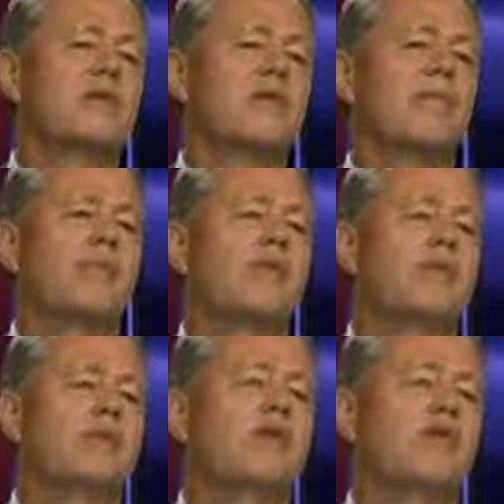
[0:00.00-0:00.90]
an
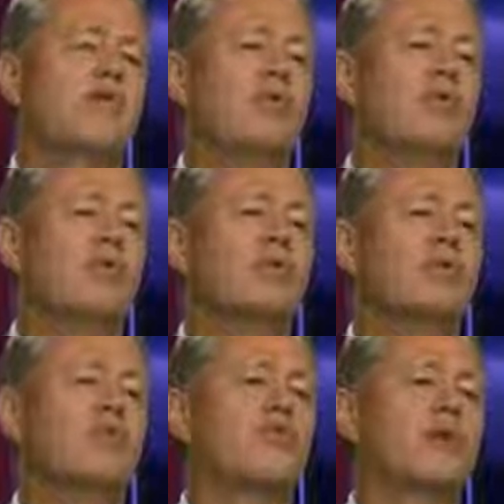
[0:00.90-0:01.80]
opportunity to reduce
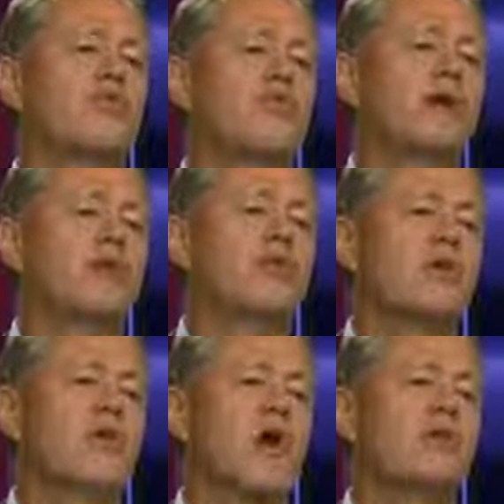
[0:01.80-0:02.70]
transportation
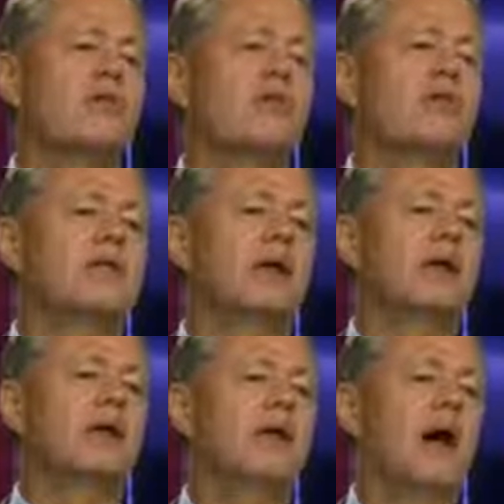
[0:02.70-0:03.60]
costs that
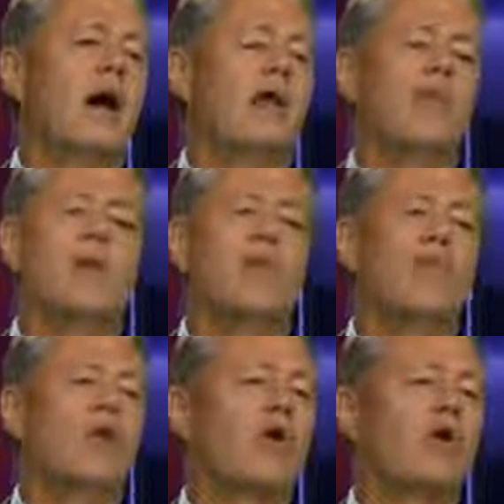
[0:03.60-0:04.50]
I have
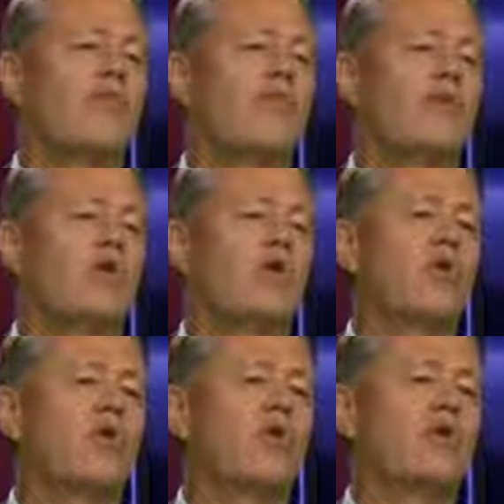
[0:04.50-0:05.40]
rarely, if ever, heard
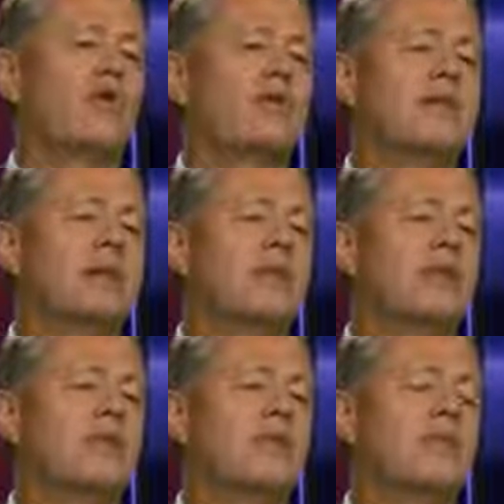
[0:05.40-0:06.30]
mentioned. It sounds like
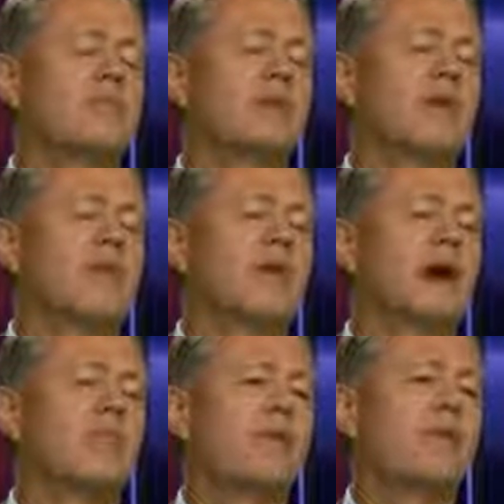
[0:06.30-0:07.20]
there were some significant
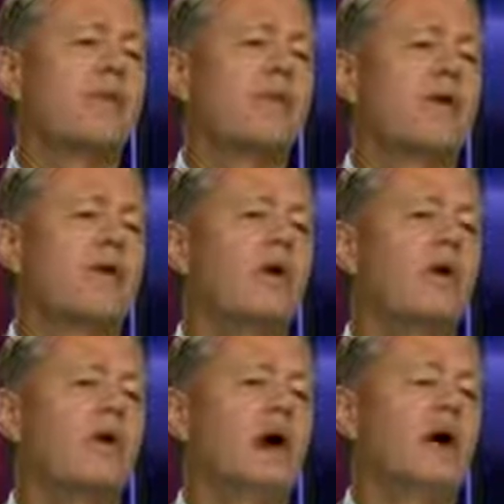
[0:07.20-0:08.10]
opportunities here.
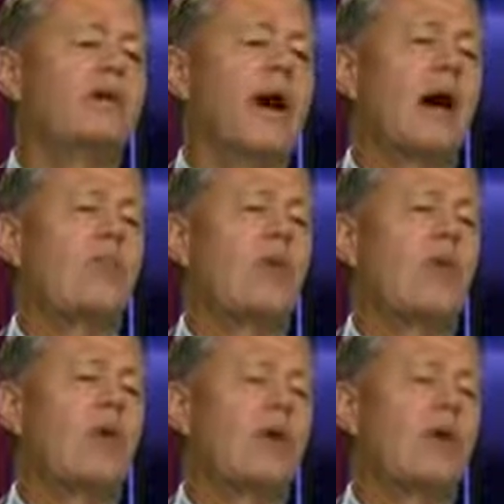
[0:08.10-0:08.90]
Tom, Will,